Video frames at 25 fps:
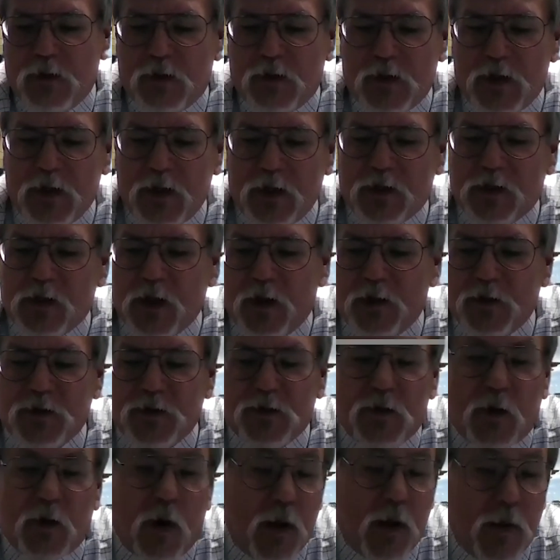T
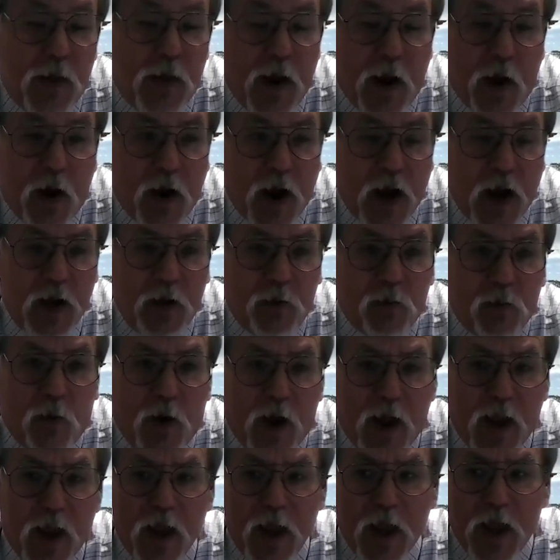cells are there
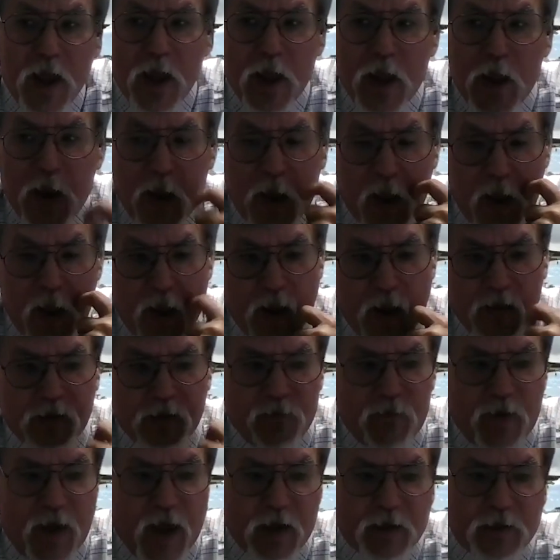anyway. Is
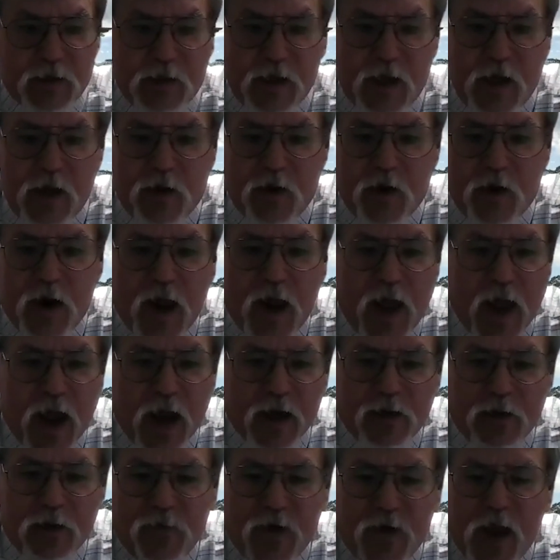a vaccine going to
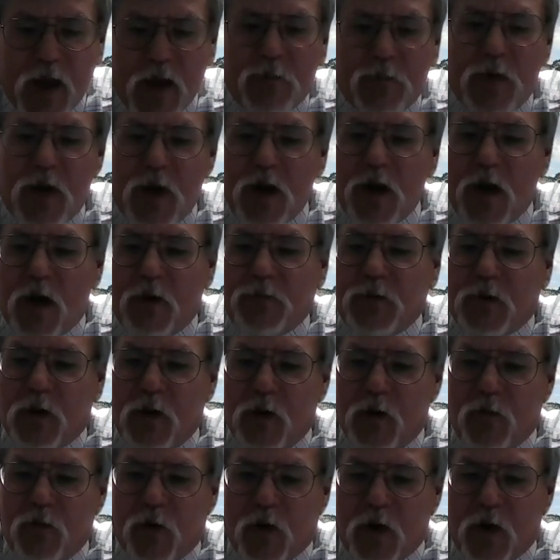activate them enough to
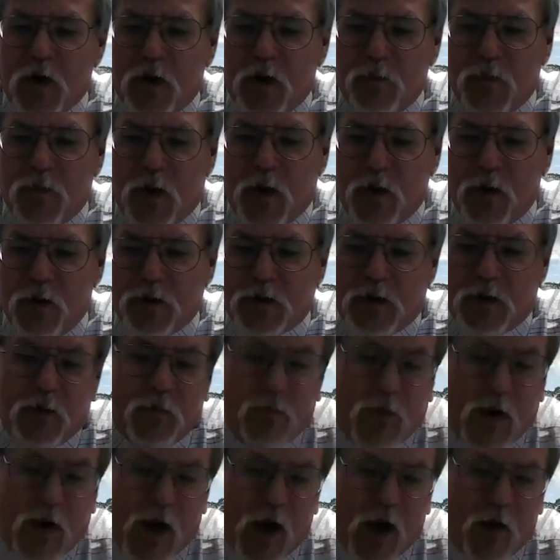overcome the host
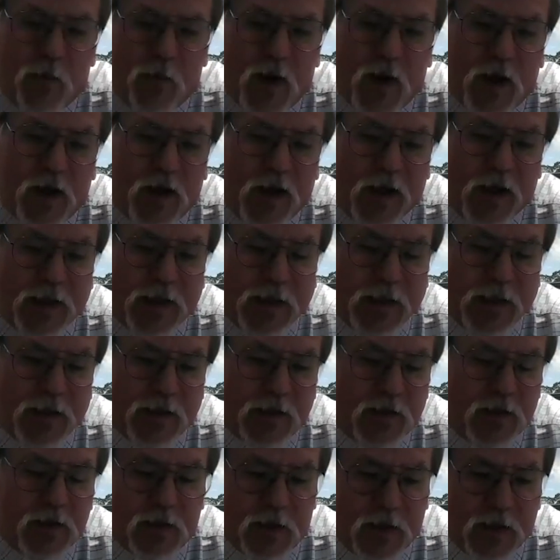environment? And
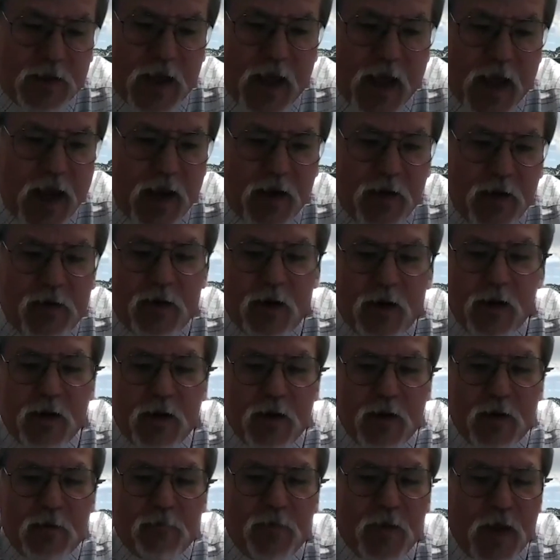to date,
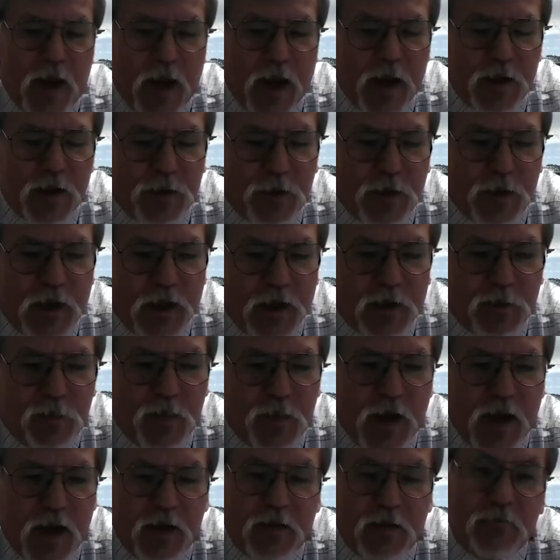the answer has
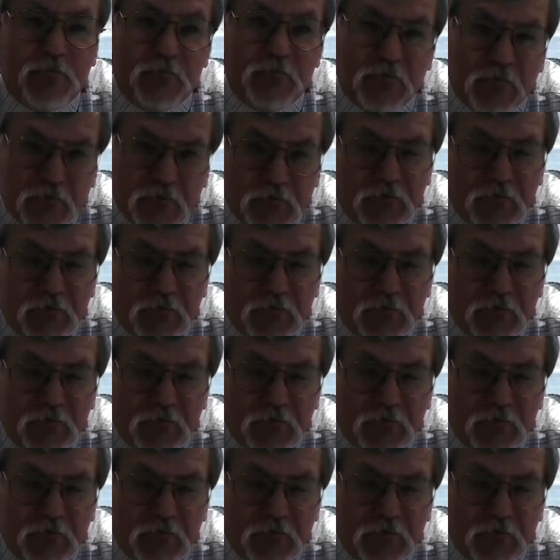been